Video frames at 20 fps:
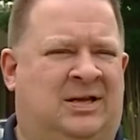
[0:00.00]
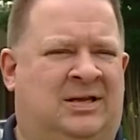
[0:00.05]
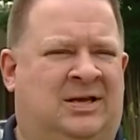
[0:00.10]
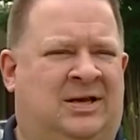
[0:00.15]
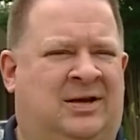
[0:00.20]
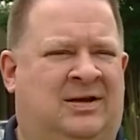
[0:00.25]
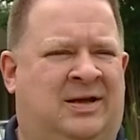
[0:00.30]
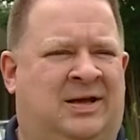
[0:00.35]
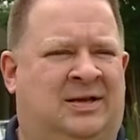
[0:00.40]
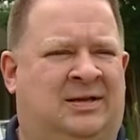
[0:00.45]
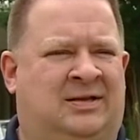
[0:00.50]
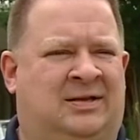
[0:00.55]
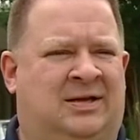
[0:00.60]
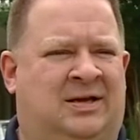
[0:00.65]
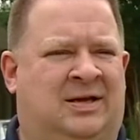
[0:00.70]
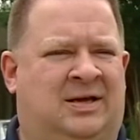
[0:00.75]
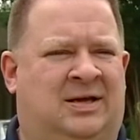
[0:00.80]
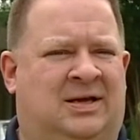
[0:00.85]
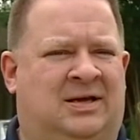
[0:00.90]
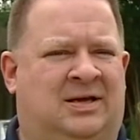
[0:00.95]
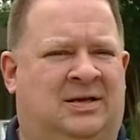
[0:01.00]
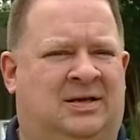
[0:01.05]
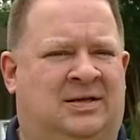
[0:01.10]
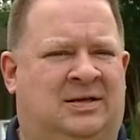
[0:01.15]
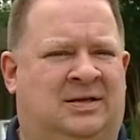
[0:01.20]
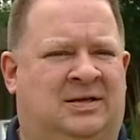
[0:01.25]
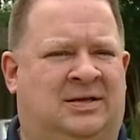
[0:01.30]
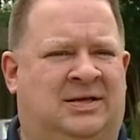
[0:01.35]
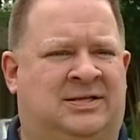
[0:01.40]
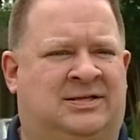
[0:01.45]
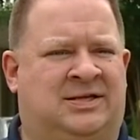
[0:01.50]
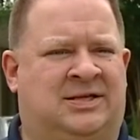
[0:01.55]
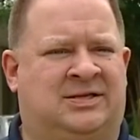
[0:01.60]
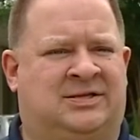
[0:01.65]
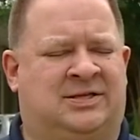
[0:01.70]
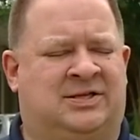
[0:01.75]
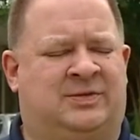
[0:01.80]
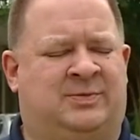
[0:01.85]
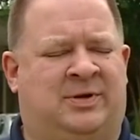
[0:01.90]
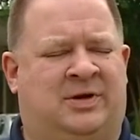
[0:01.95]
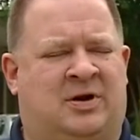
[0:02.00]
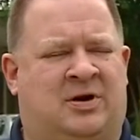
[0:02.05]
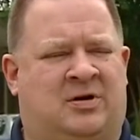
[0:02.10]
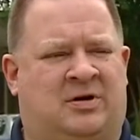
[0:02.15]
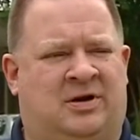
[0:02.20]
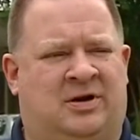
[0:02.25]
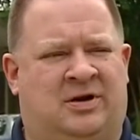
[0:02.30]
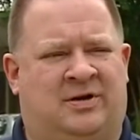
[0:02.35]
You know, and uh, this instance has been hard